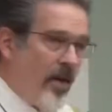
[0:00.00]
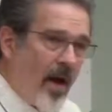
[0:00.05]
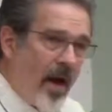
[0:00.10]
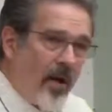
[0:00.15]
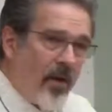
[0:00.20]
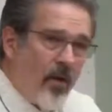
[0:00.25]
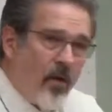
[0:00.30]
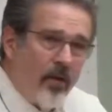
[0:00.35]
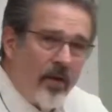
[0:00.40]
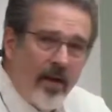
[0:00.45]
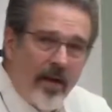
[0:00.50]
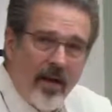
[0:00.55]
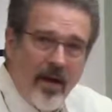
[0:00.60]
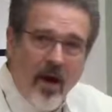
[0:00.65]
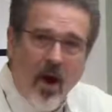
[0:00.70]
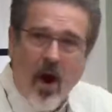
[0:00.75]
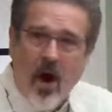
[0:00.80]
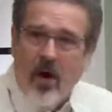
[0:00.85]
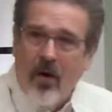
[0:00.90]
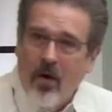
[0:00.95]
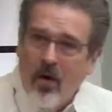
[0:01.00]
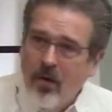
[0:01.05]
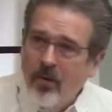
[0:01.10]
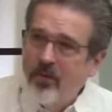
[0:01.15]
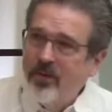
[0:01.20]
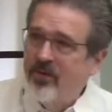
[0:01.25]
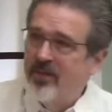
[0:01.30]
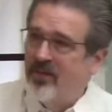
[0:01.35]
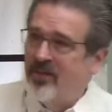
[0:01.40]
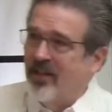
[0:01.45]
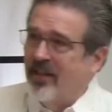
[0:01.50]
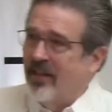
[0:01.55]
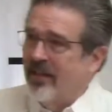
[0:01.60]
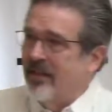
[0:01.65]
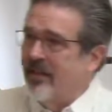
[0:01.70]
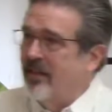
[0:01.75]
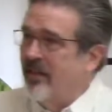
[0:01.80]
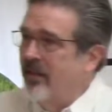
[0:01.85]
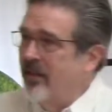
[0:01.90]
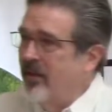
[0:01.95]
Not only our own sin,
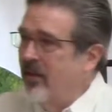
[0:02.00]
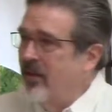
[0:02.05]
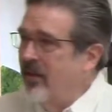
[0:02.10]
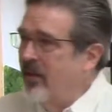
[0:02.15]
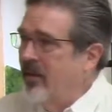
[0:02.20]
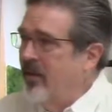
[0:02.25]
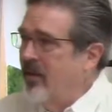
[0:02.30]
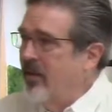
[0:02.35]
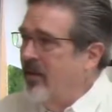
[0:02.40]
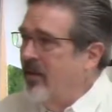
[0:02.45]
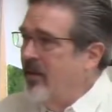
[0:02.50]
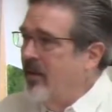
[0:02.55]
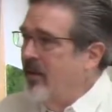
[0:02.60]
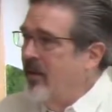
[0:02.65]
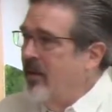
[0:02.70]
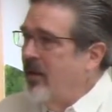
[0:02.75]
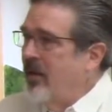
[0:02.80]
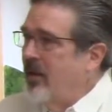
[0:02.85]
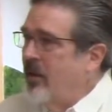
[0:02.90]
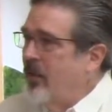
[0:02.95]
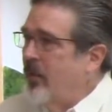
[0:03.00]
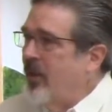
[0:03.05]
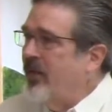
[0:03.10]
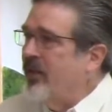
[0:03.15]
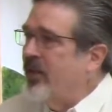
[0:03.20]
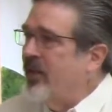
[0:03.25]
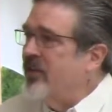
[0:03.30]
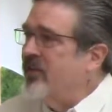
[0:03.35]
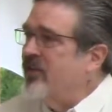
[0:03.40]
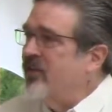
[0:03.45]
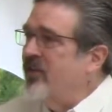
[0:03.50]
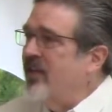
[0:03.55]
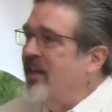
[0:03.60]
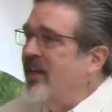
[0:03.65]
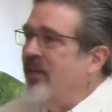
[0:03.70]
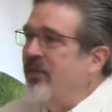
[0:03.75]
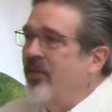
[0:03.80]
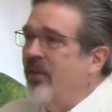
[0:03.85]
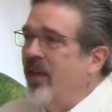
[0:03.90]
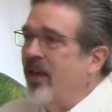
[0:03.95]
but the
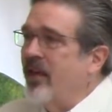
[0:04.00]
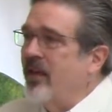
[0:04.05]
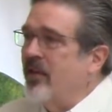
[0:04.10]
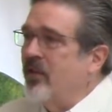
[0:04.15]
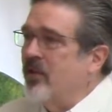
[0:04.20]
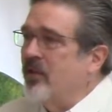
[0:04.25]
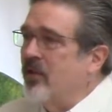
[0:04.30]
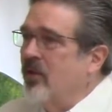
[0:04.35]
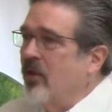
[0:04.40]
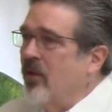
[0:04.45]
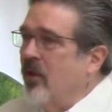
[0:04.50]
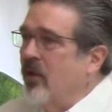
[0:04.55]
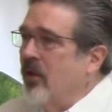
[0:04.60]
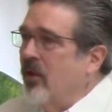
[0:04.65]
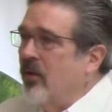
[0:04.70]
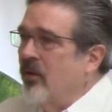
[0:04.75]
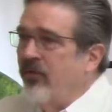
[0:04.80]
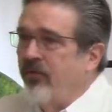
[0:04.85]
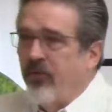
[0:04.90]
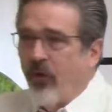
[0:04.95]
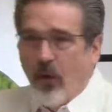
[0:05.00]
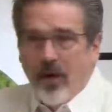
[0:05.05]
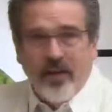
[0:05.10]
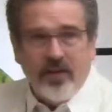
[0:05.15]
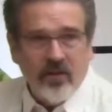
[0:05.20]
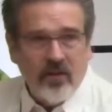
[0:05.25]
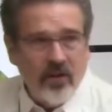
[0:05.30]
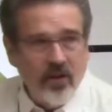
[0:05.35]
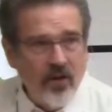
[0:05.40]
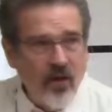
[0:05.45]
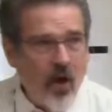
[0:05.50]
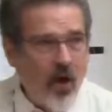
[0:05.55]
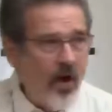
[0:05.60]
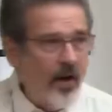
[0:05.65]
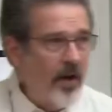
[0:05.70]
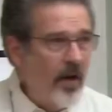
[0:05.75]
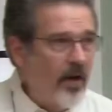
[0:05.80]
sin that is foisted on